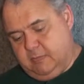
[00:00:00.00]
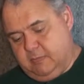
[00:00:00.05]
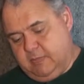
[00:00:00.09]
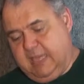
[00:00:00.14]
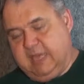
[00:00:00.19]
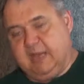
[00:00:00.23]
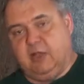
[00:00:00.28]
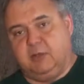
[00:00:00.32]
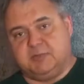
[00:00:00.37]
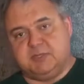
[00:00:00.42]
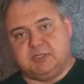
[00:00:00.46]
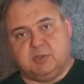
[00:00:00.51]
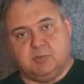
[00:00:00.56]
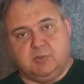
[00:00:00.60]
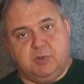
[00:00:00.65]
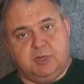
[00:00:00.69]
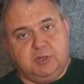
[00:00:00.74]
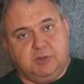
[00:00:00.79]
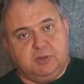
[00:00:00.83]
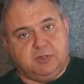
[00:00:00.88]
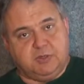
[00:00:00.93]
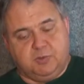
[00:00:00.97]
It helps to
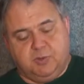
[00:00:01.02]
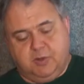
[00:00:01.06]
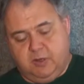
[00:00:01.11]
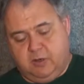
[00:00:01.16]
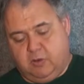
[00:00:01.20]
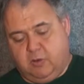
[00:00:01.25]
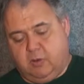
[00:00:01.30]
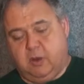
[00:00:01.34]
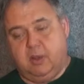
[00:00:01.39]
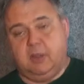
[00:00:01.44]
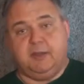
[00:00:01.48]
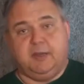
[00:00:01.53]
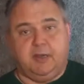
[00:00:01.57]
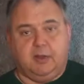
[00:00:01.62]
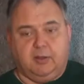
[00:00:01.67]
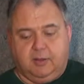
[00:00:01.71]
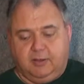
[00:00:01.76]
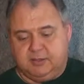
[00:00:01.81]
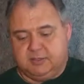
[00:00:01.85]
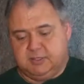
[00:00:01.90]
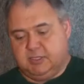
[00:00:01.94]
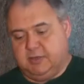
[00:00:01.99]
reduce recoil, and it
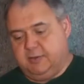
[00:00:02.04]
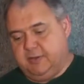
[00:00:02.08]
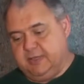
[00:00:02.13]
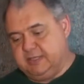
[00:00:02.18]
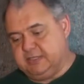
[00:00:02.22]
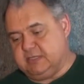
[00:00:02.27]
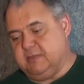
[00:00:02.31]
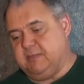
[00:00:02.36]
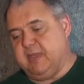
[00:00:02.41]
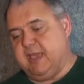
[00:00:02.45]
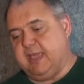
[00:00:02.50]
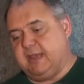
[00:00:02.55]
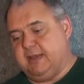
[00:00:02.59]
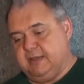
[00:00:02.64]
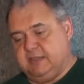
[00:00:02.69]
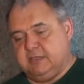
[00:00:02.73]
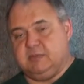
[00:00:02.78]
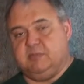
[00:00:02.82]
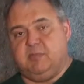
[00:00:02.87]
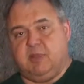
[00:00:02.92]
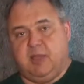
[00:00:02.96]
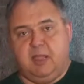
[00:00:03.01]
also is the
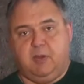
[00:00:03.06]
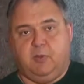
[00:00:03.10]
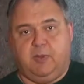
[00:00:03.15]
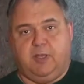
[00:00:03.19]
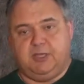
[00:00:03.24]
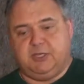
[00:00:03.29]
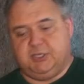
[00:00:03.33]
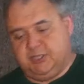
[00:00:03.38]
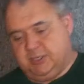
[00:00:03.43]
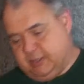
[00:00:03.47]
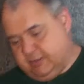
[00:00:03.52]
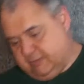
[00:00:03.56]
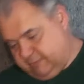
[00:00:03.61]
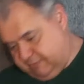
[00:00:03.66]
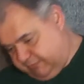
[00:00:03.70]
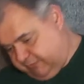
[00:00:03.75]
mechanism by which it